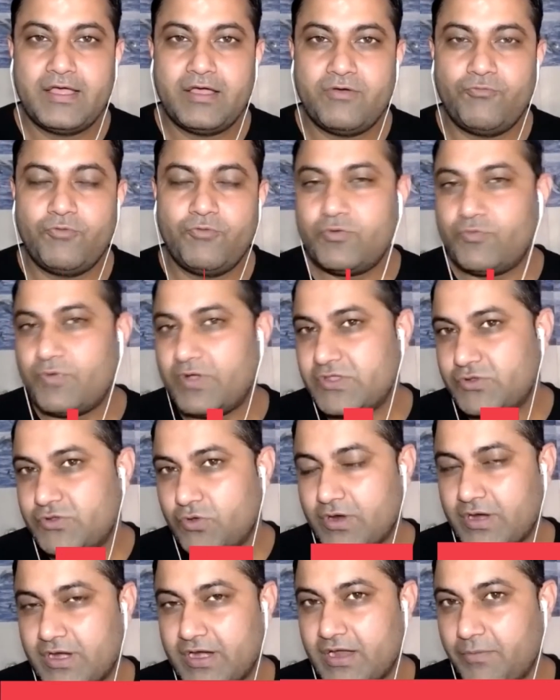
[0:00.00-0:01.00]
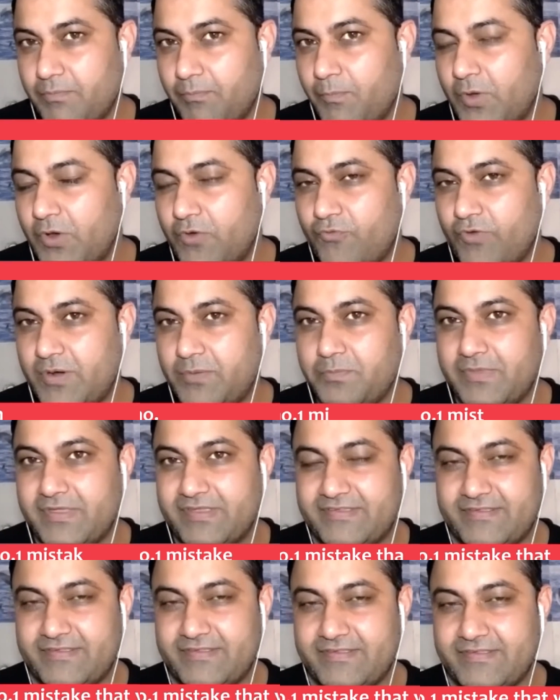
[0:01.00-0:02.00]
what was your number one
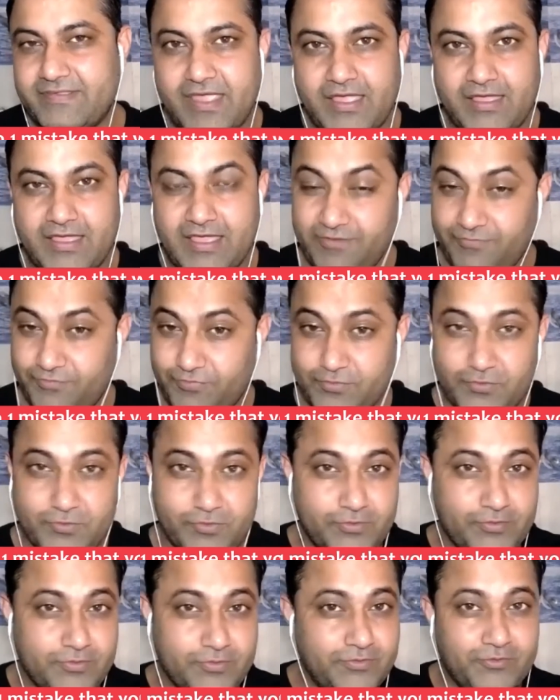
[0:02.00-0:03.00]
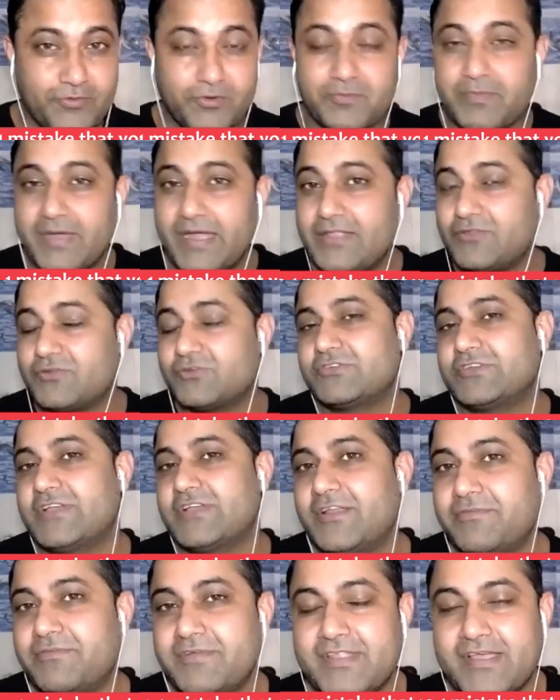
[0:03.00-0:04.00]
mistake, if you don't mind to
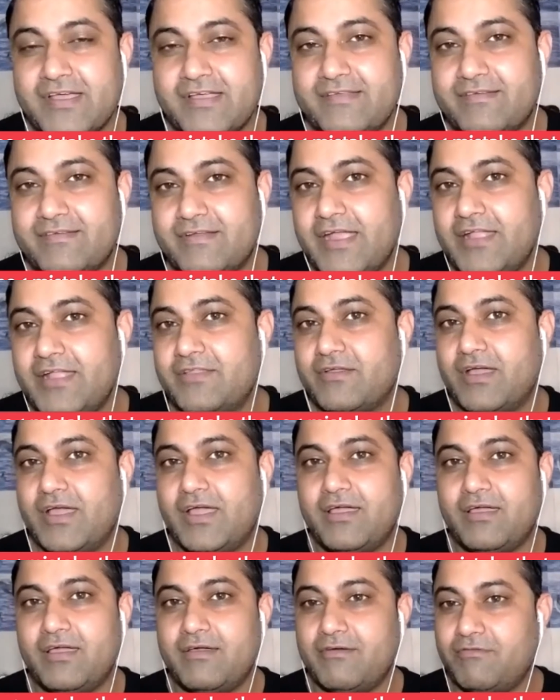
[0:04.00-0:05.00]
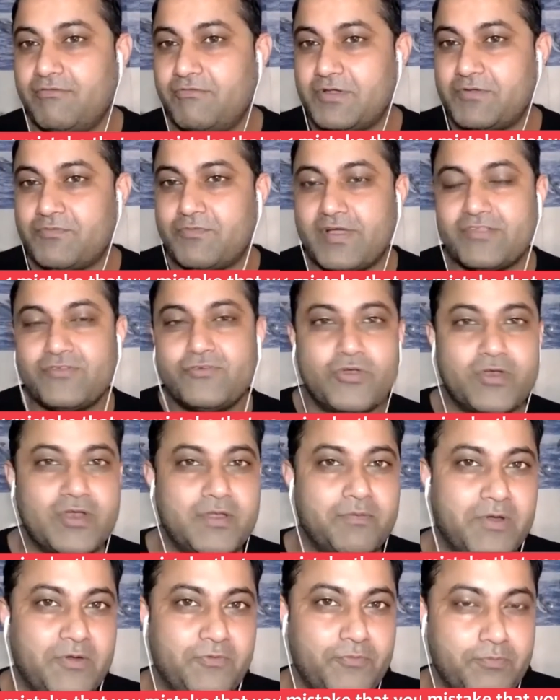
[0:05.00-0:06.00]
share with us, right? What was your
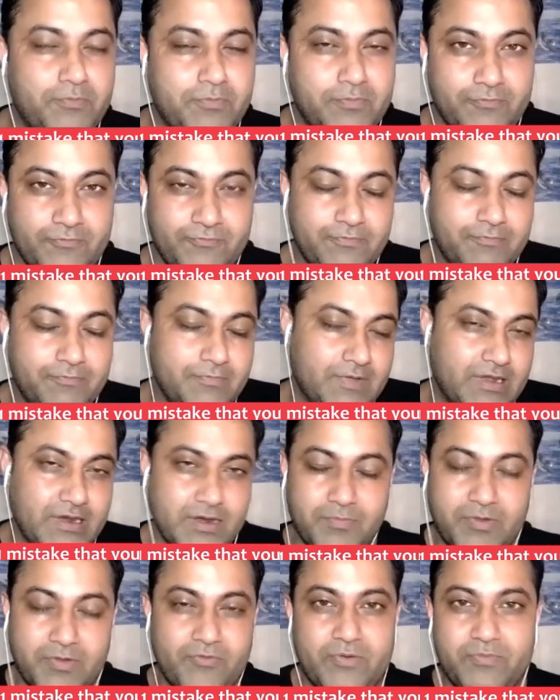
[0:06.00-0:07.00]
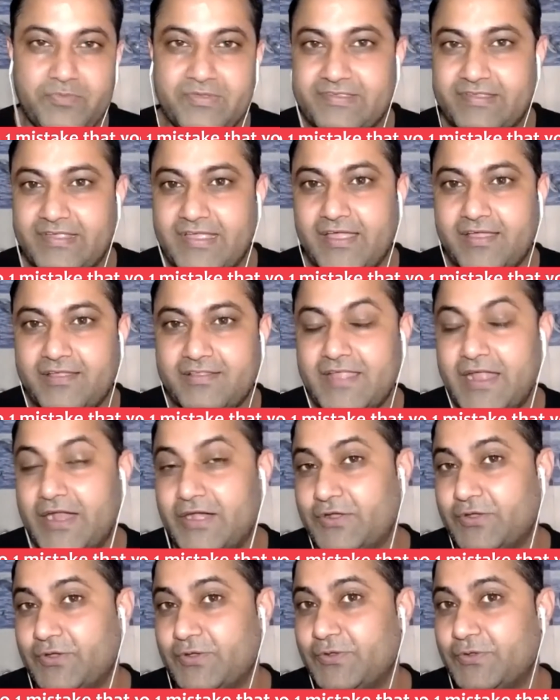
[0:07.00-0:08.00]
number one mistake that
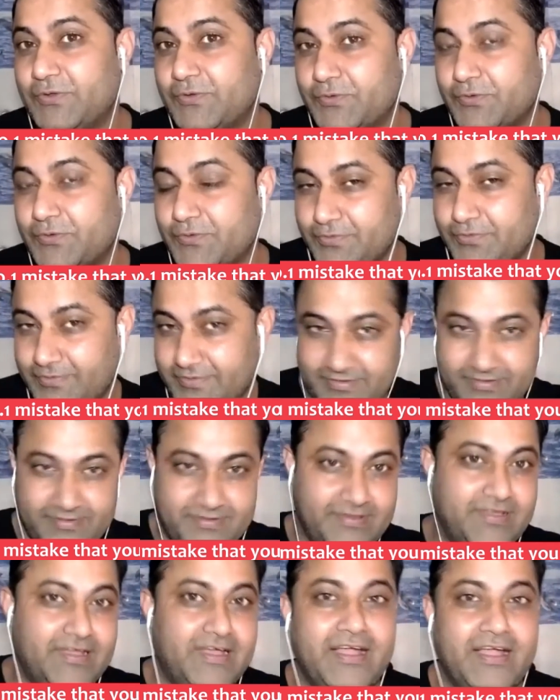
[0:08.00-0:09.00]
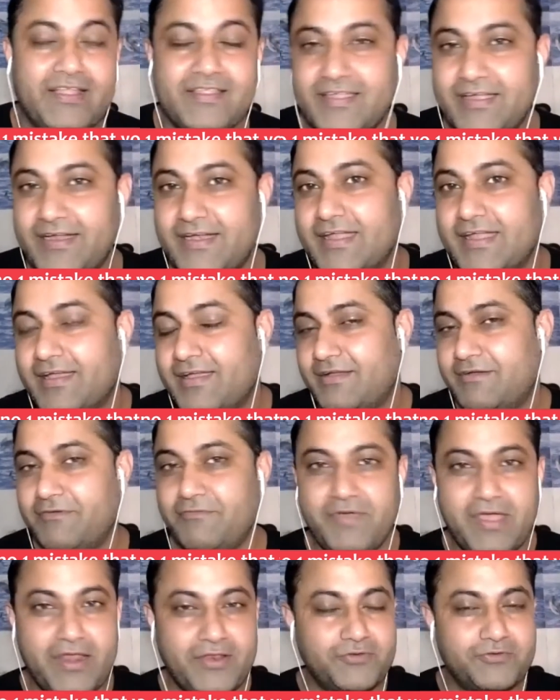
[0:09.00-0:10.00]
you did
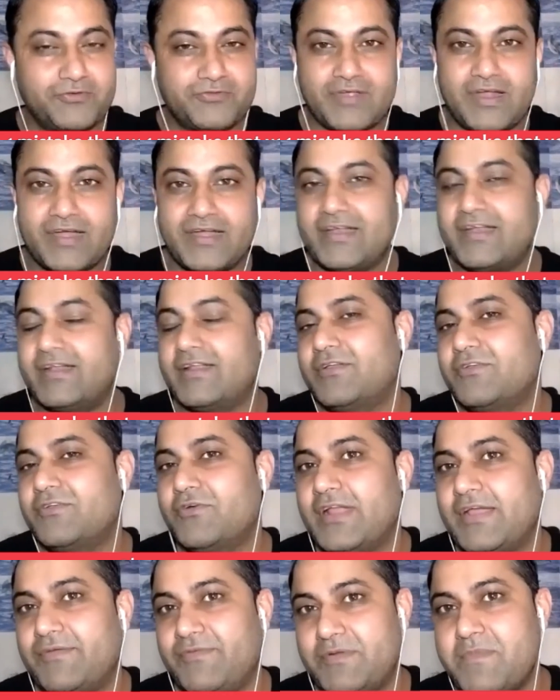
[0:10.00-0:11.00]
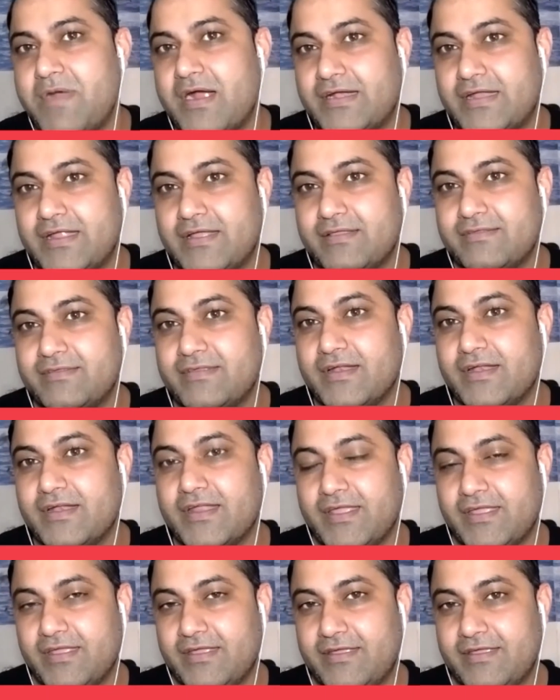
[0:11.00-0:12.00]
when you started your affiliate marketing
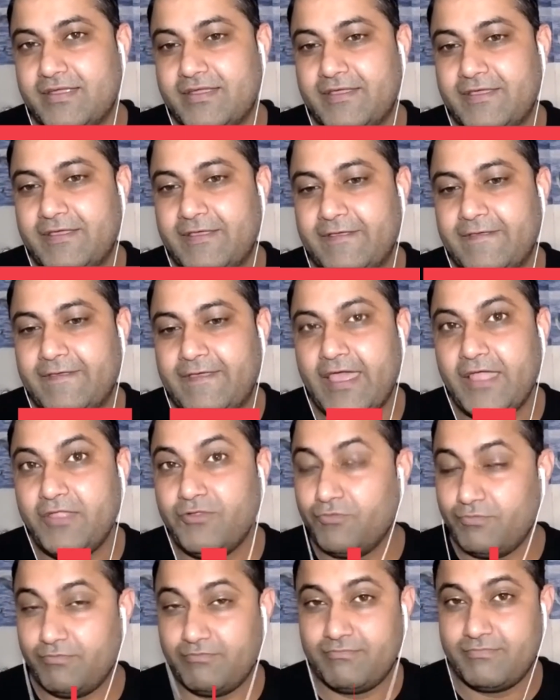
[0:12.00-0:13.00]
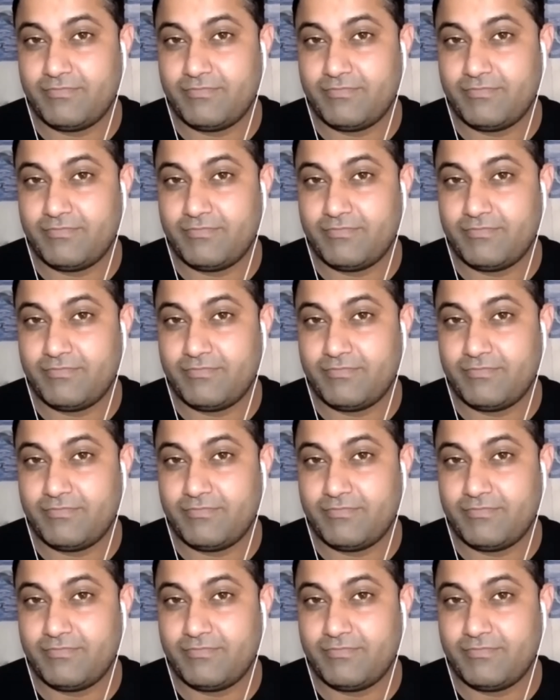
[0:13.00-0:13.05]
journey? And